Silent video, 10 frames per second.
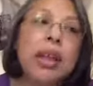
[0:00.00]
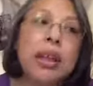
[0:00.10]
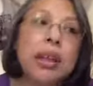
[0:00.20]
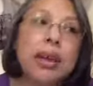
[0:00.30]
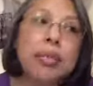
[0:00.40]

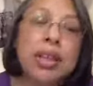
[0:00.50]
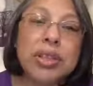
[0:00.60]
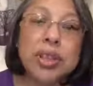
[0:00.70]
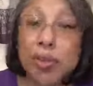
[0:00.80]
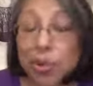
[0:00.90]
And
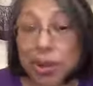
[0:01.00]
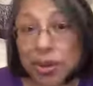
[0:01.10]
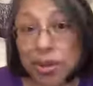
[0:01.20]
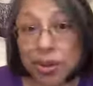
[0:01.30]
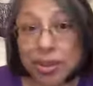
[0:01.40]
so if you want to
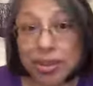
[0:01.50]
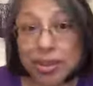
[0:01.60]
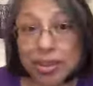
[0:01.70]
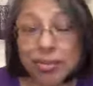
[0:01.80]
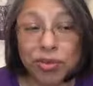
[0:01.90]
join
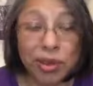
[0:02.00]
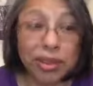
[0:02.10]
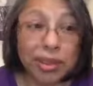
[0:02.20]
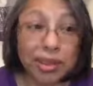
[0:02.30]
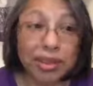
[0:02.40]
us for a
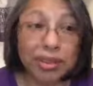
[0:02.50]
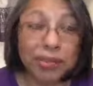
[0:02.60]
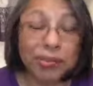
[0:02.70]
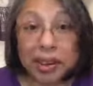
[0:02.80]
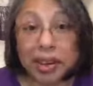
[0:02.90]
little
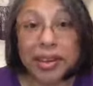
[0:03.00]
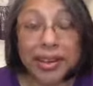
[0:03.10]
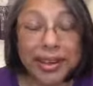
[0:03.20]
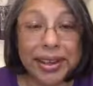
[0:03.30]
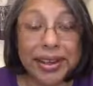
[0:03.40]

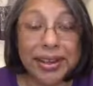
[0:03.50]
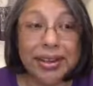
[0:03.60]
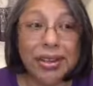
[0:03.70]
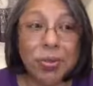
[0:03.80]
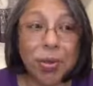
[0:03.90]
fun
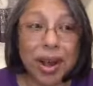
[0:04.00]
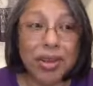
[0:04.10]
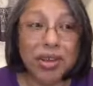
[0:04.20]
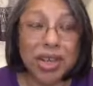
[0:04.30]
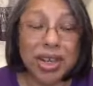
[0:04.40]
and to
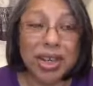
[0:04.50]
watch